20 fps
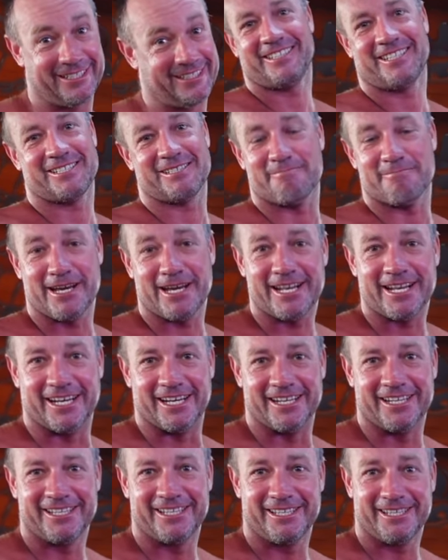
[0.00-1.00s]
Doesn't matter,
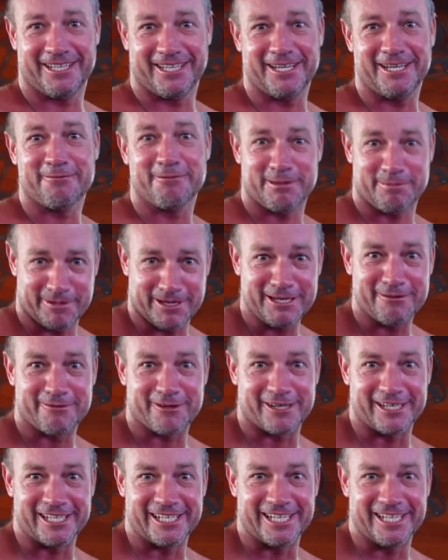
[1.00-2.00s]
you're here with me
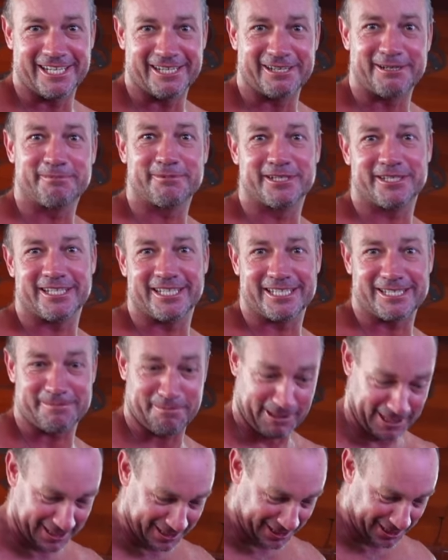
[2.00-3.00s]
right now and I'm going to
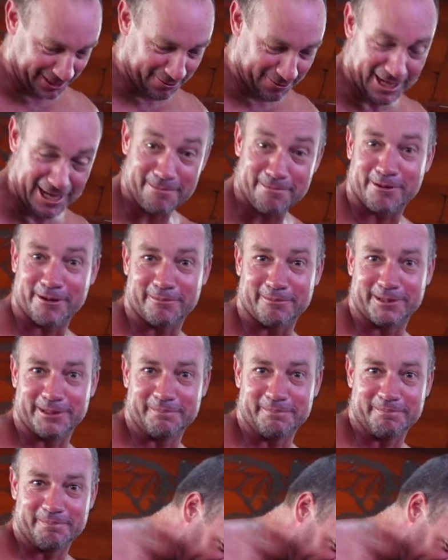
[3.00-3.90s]
explain to you our problem.